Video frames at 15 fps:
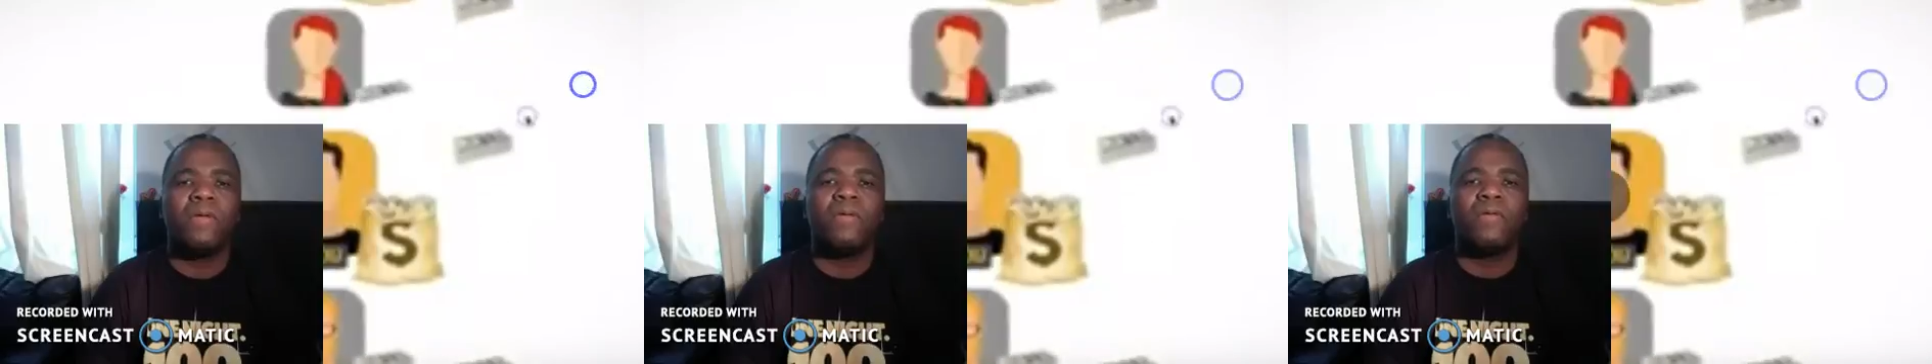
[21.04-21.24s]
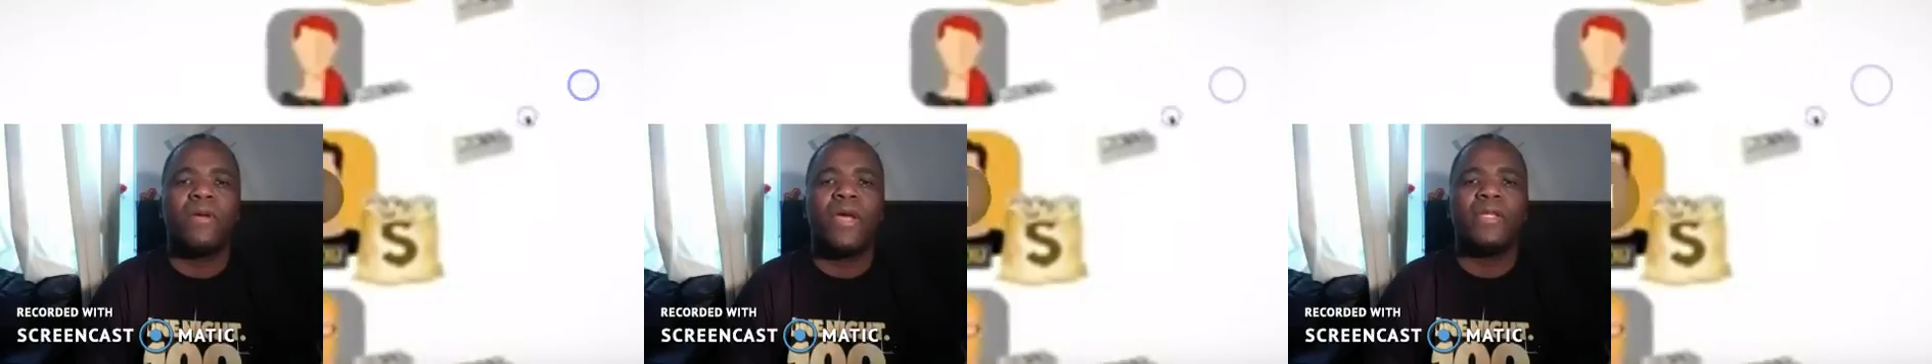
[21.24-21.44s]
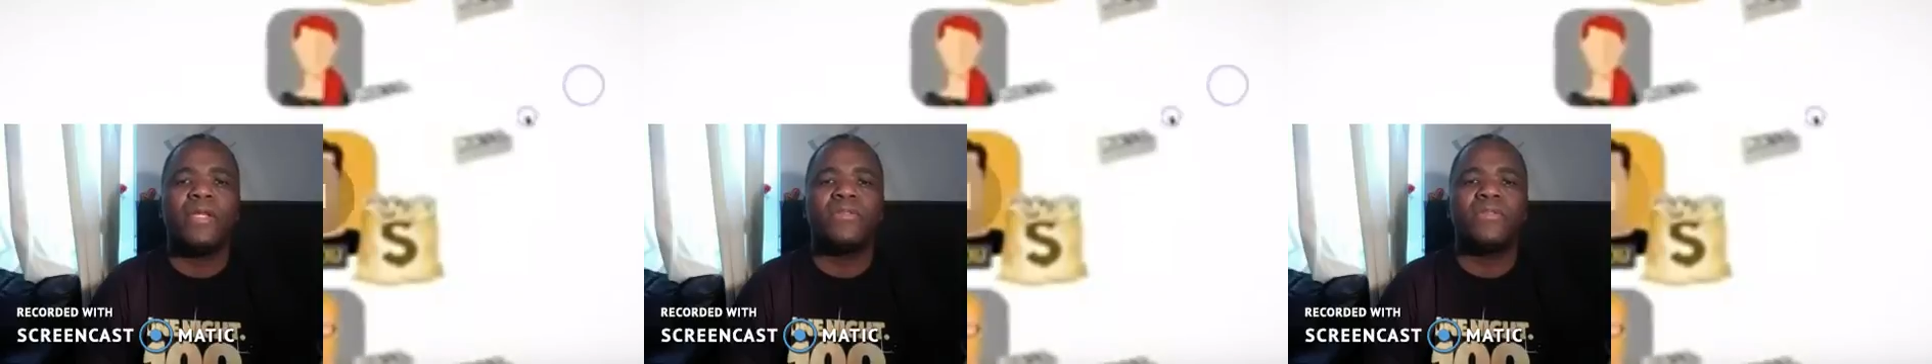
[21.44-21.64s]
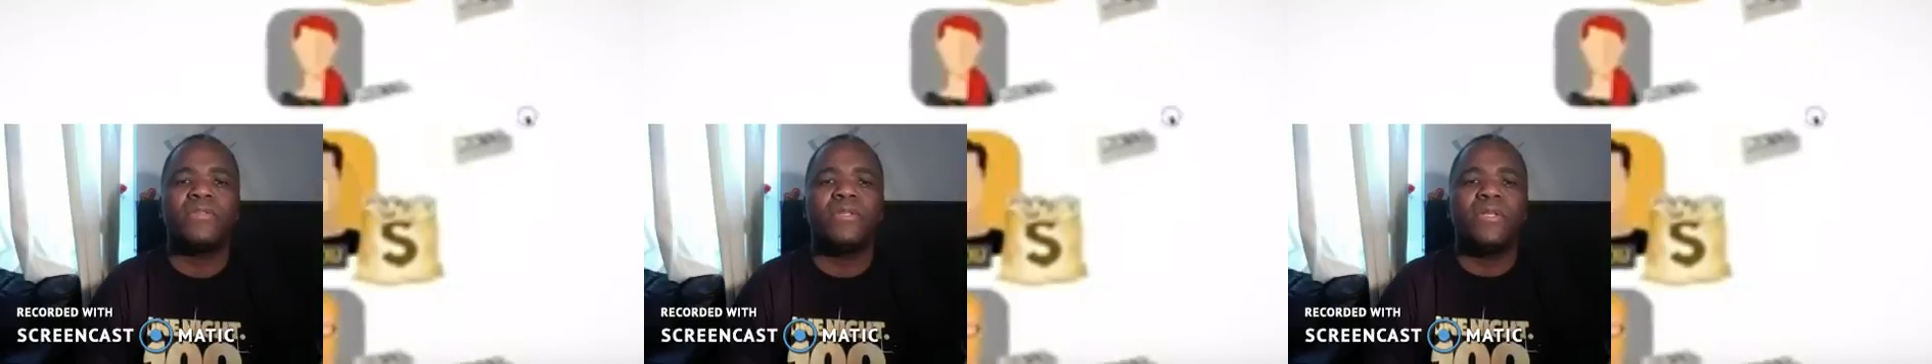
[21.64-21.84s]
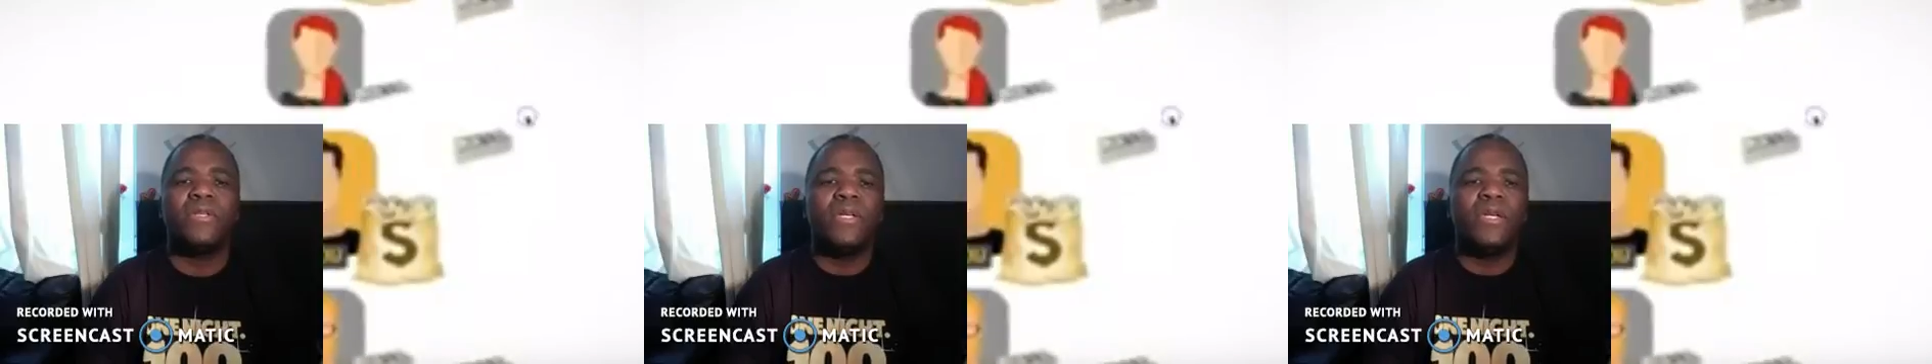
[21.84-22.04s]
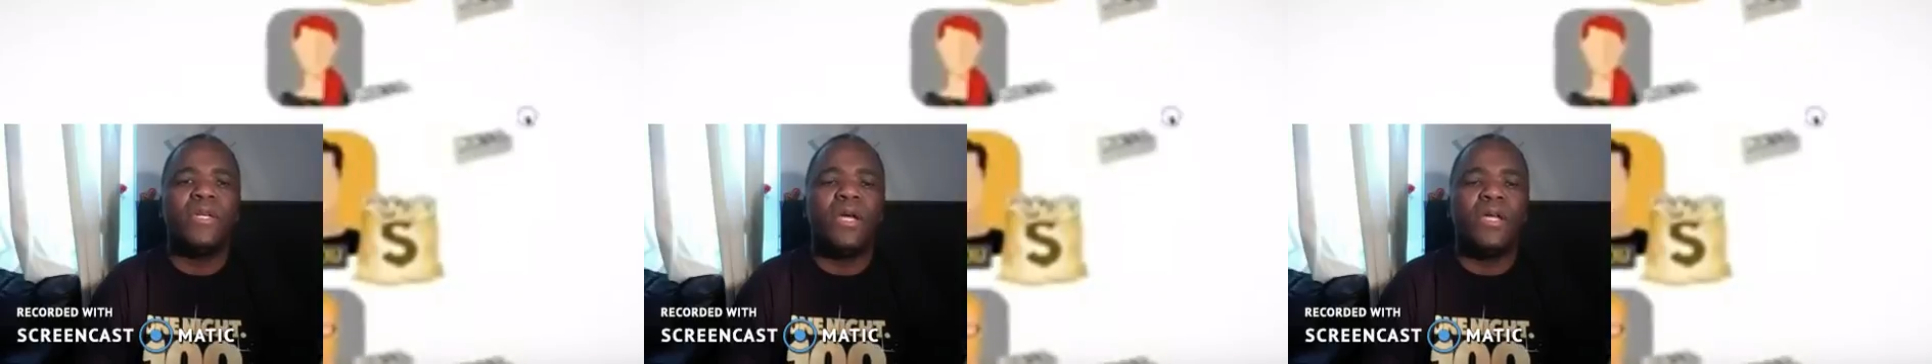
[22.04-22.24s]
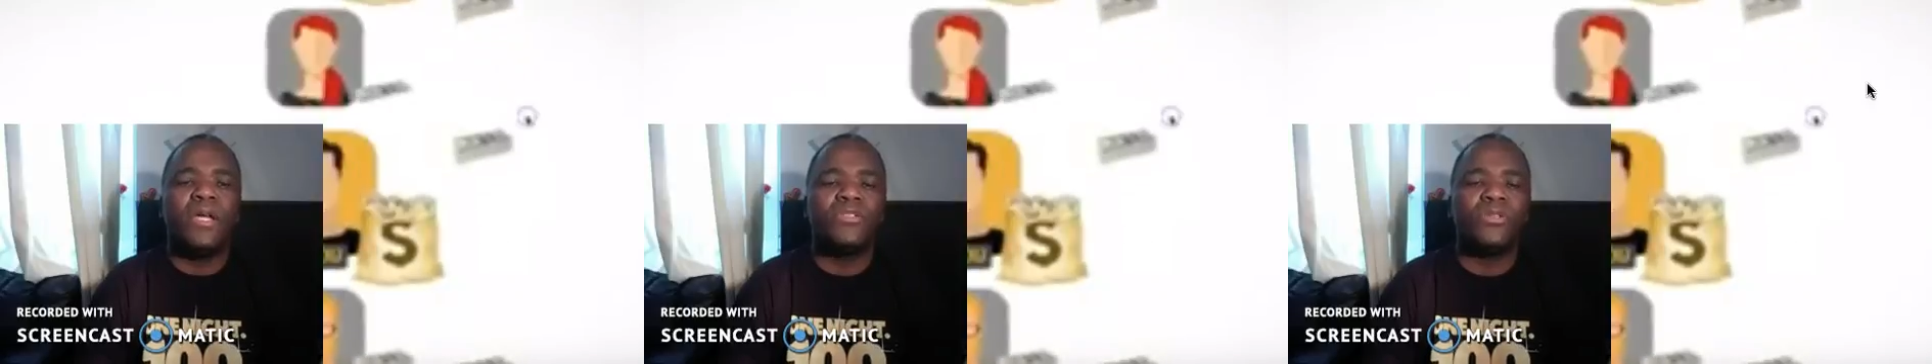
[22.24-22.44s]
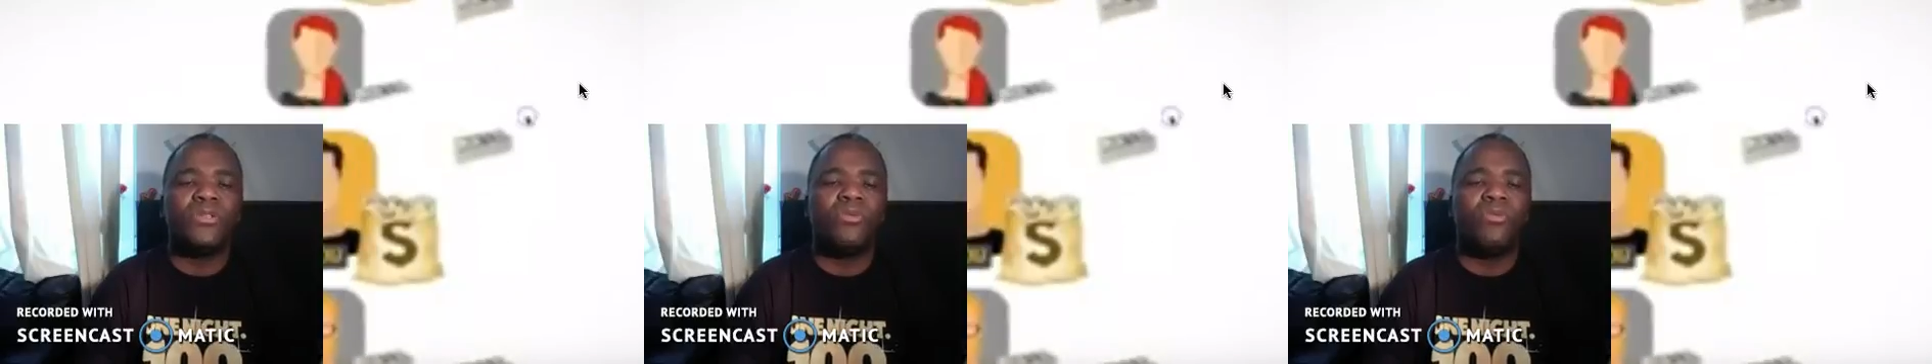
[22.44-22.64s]
Right.
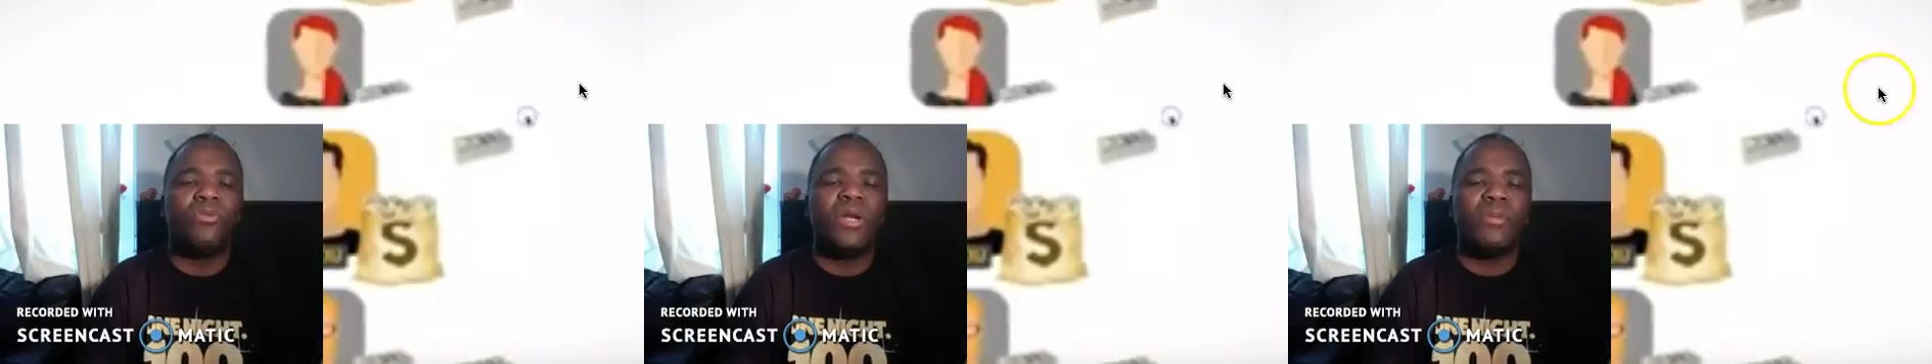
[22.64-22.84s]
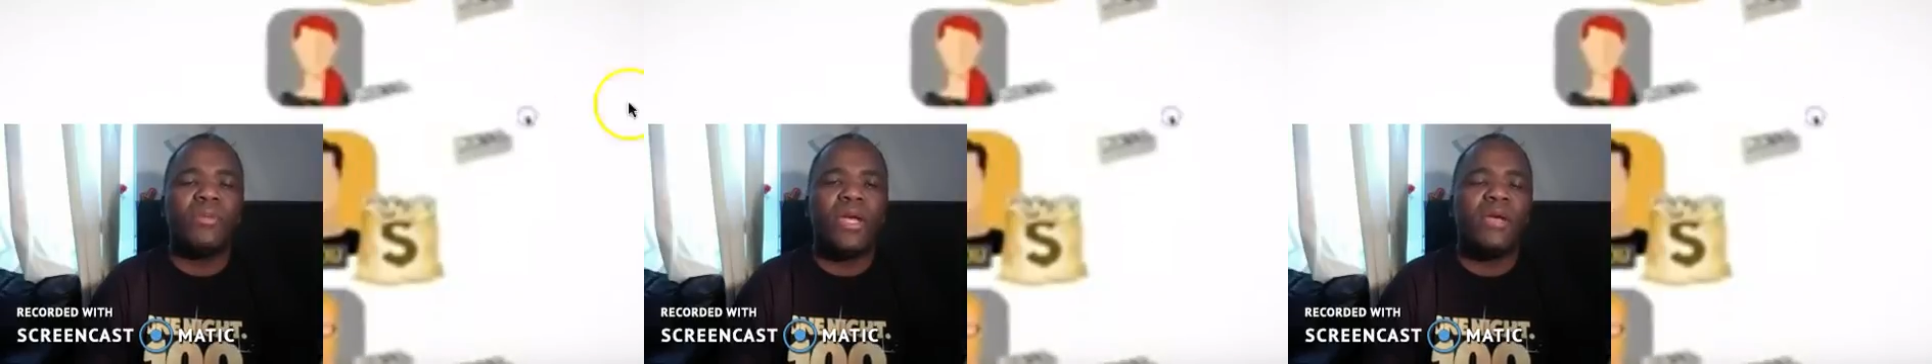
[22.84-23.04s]
So what